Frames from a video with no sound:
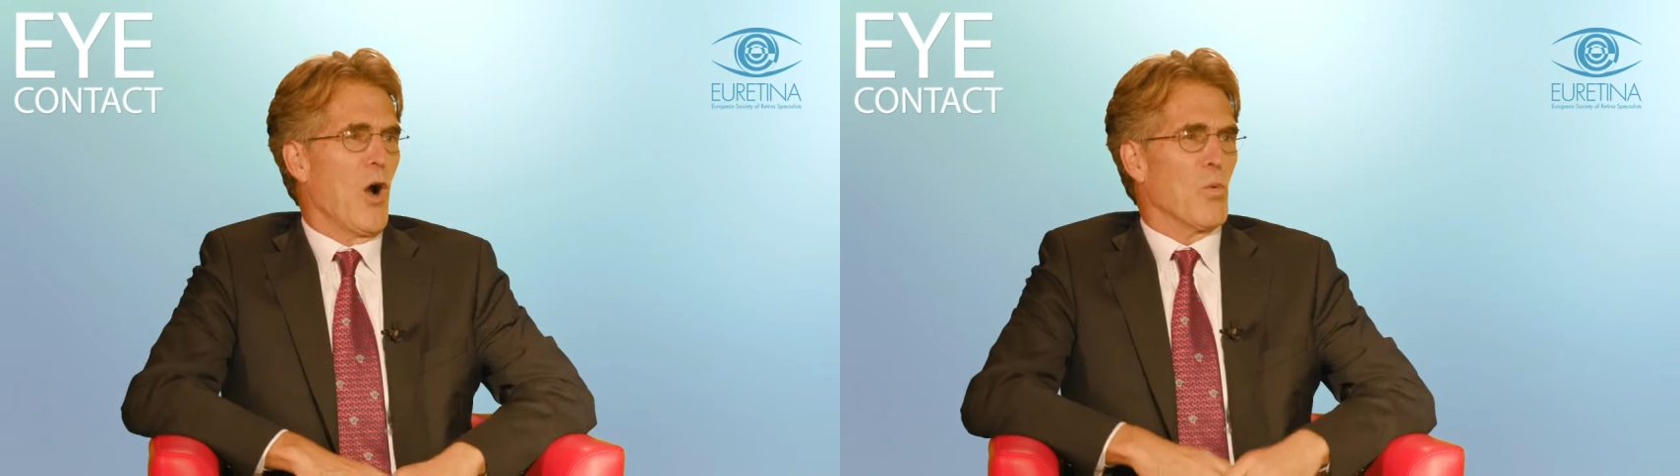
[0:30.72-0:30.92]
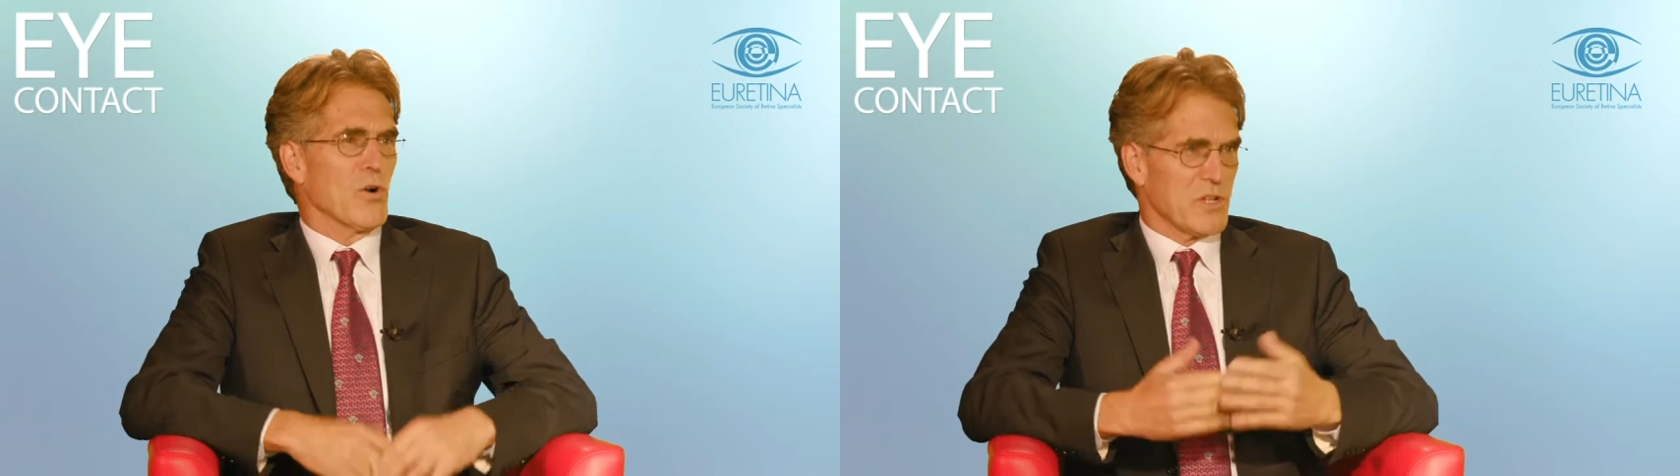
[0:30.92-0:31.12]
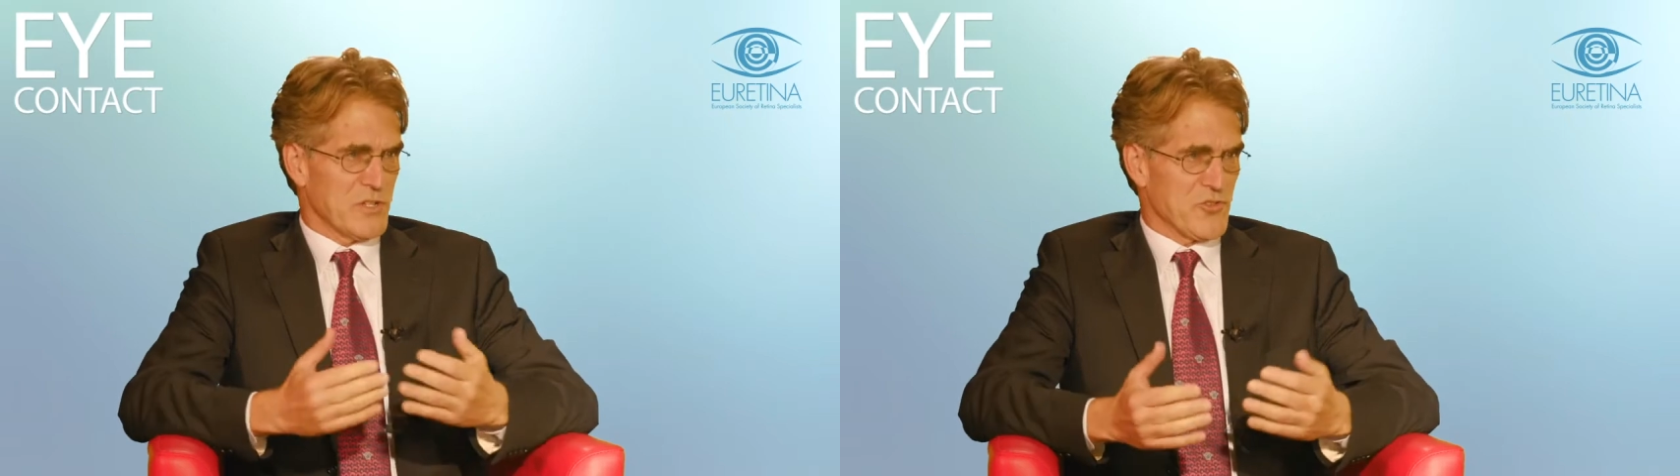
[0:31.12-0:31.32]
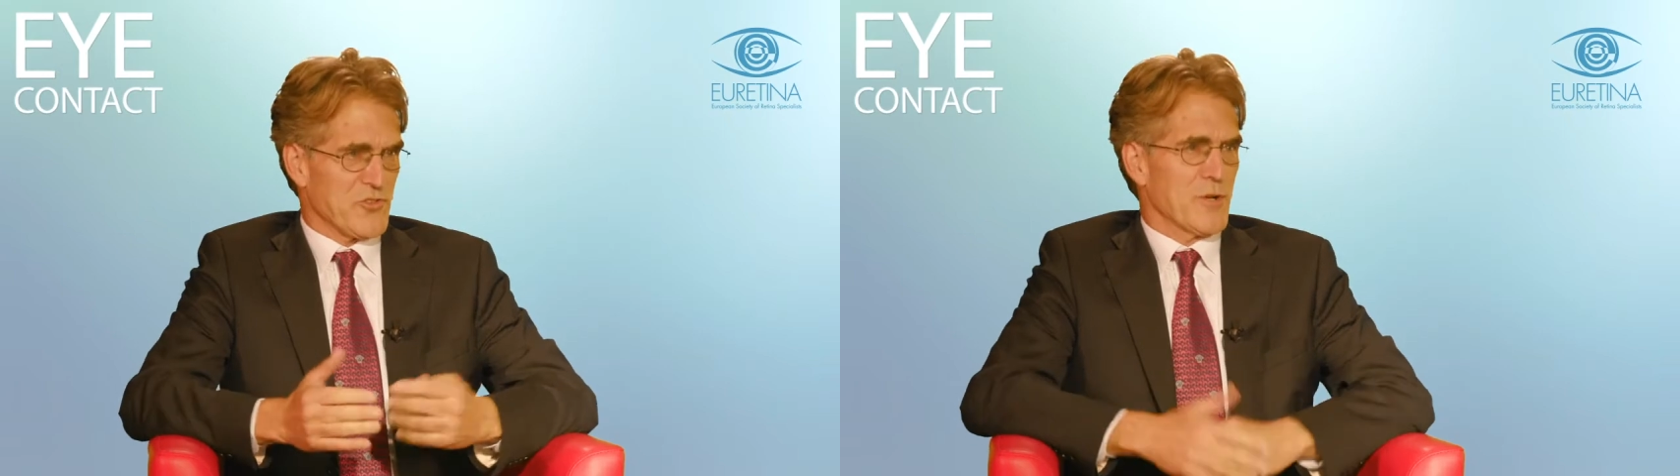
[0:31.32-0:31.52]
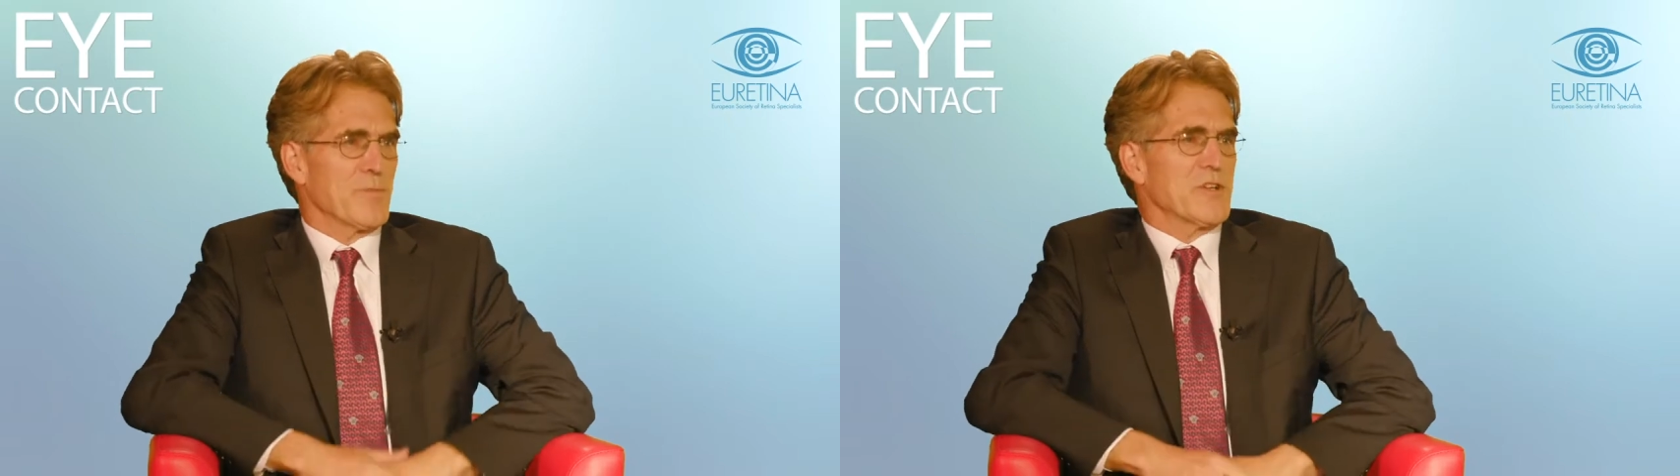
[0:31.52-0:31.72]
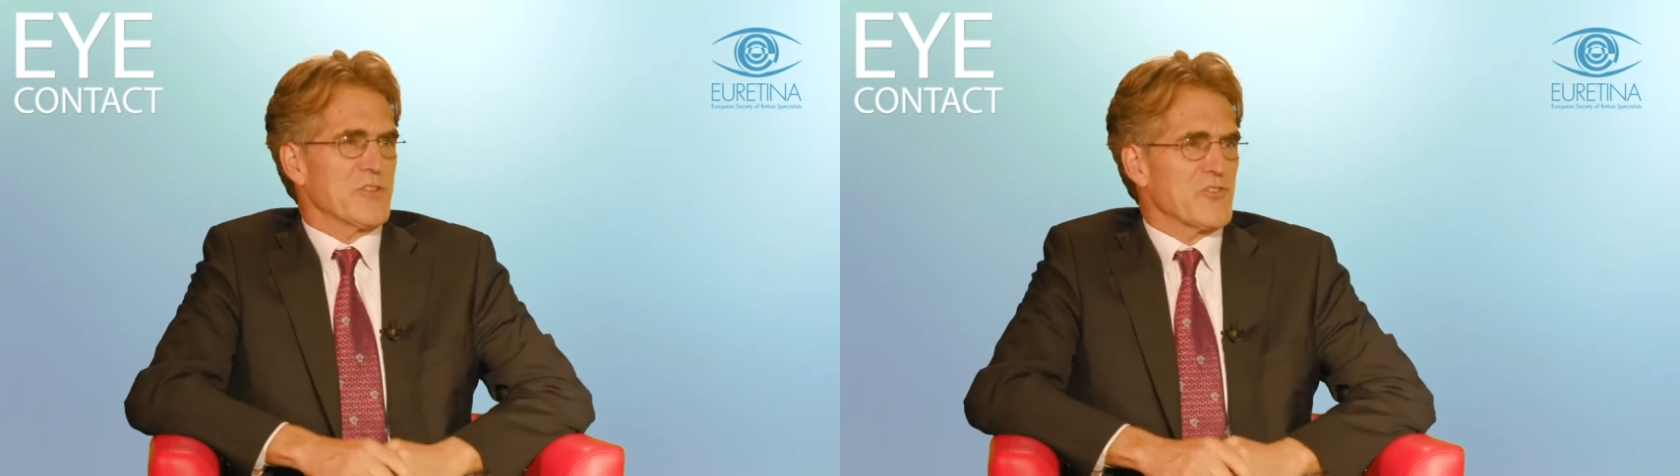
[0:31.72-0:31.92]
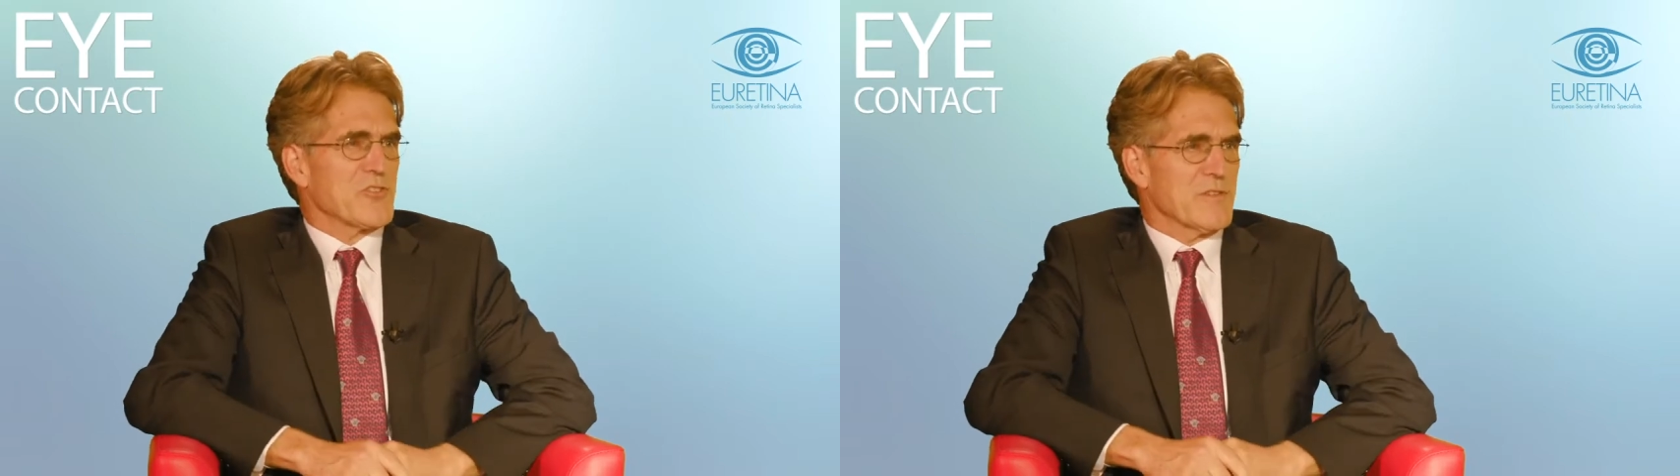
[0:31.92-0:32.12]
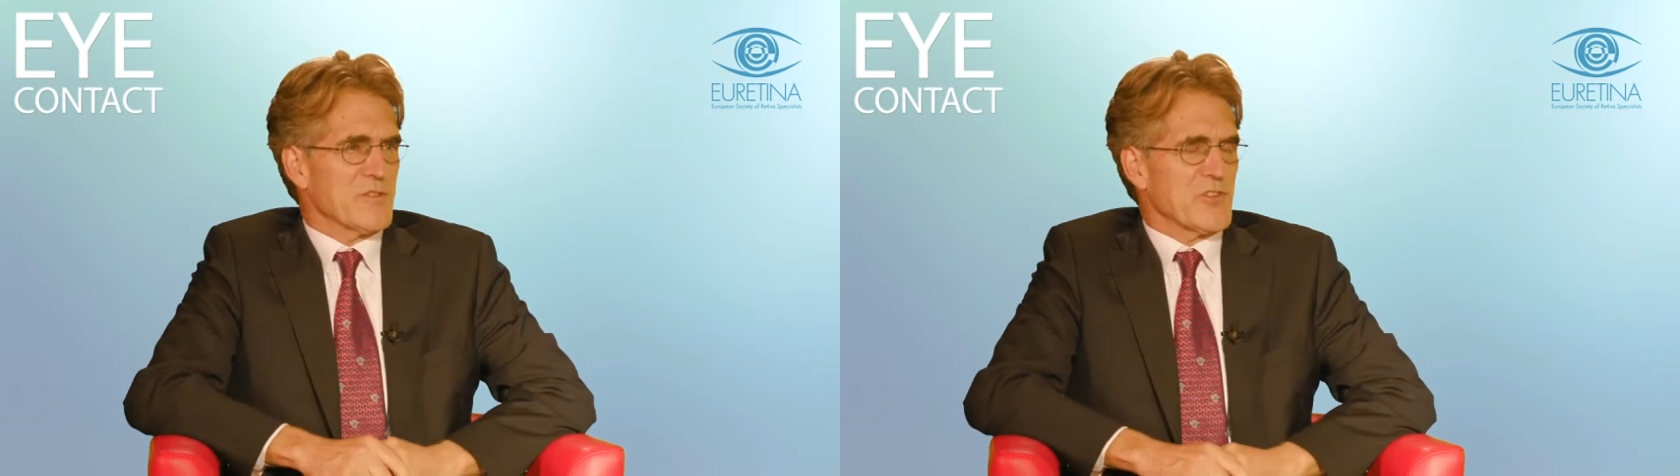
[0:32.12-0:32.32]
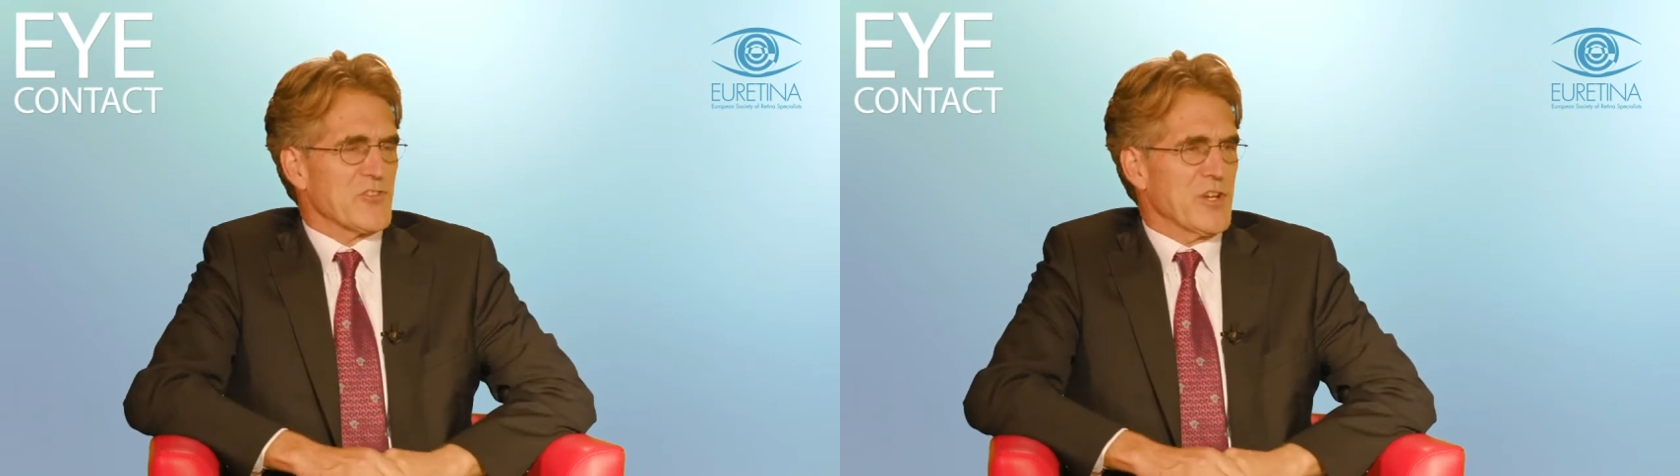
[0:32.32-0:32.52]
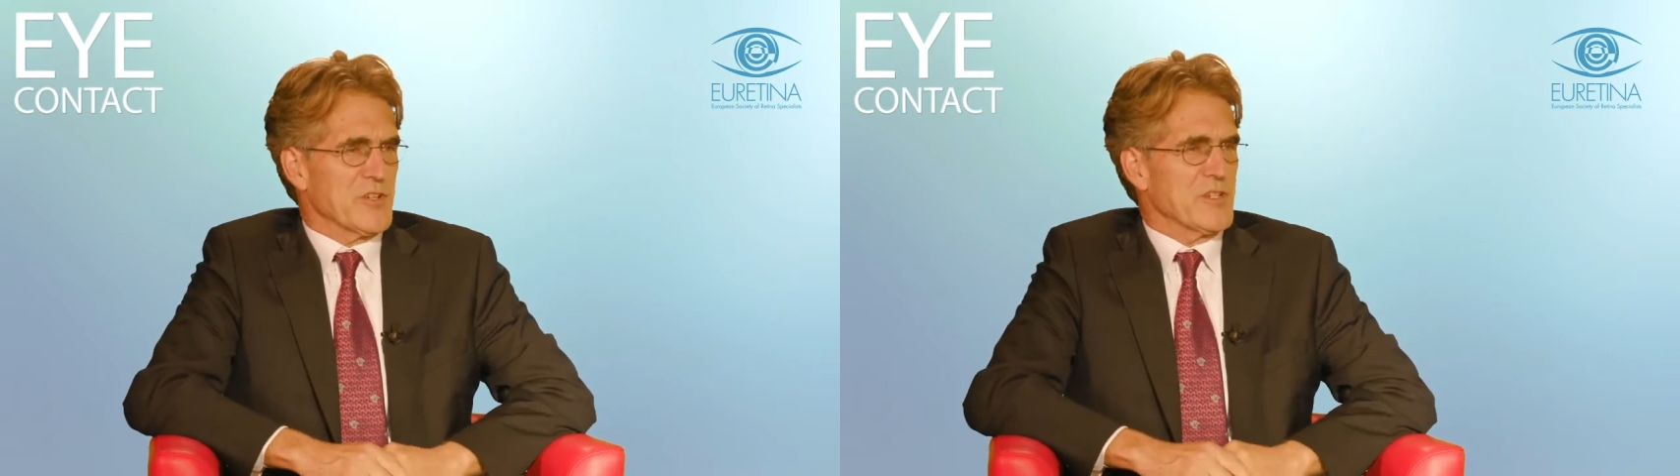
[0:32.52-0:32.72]
Well, can you start by just giving us
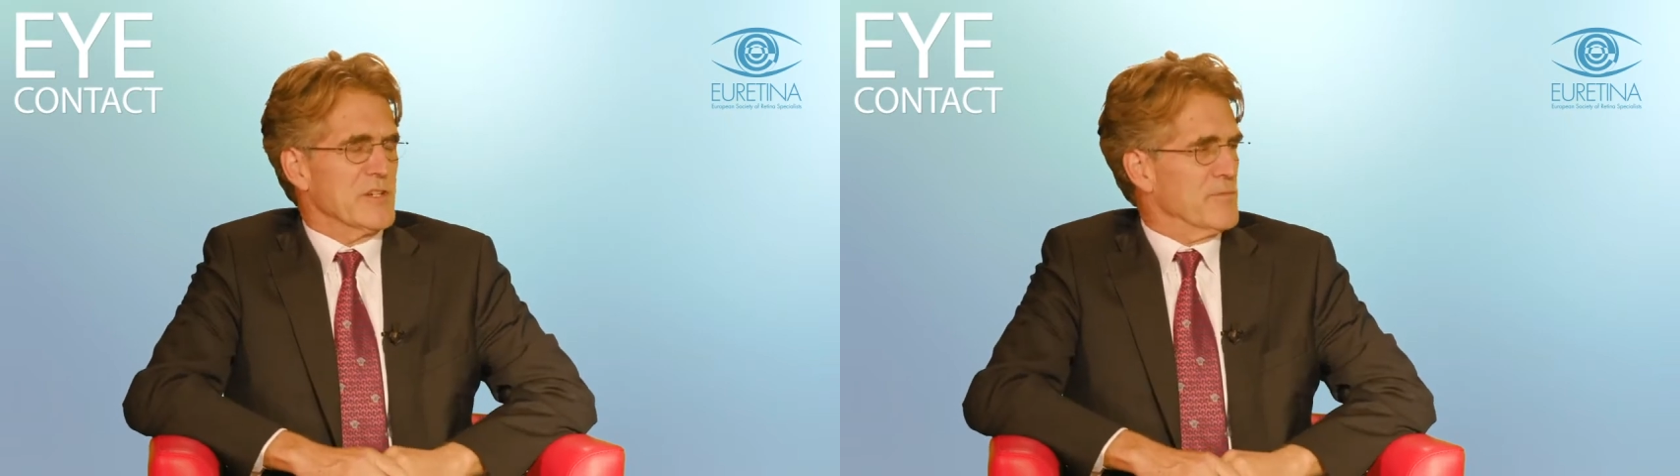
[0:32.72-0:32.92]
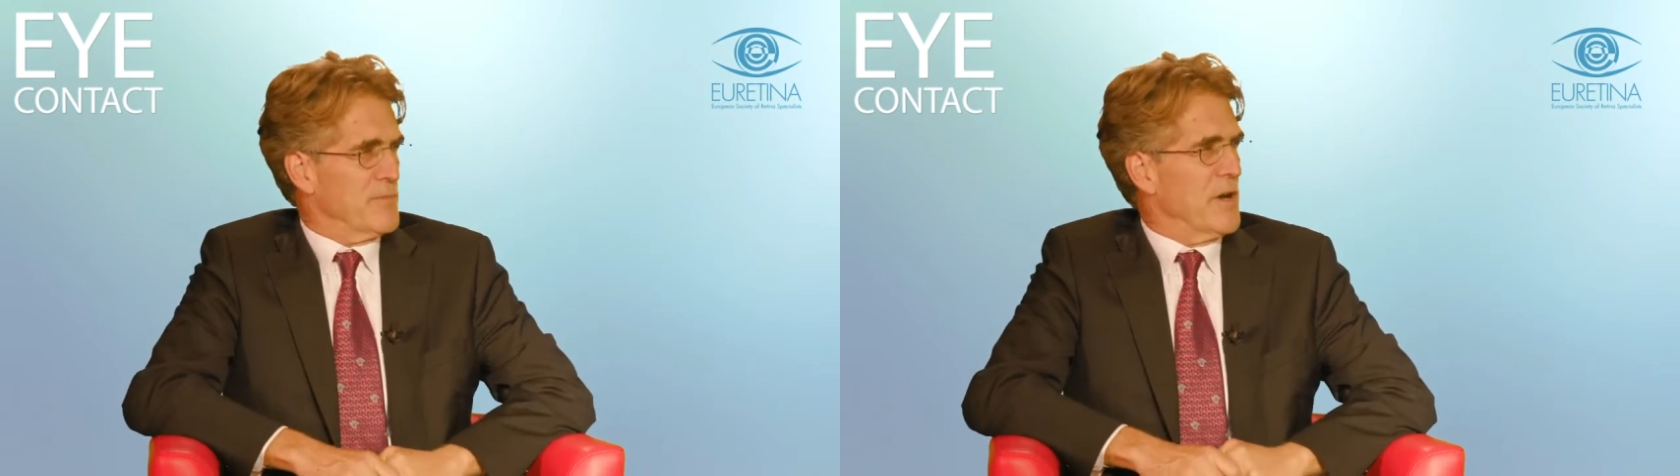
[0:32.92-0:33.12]
an idea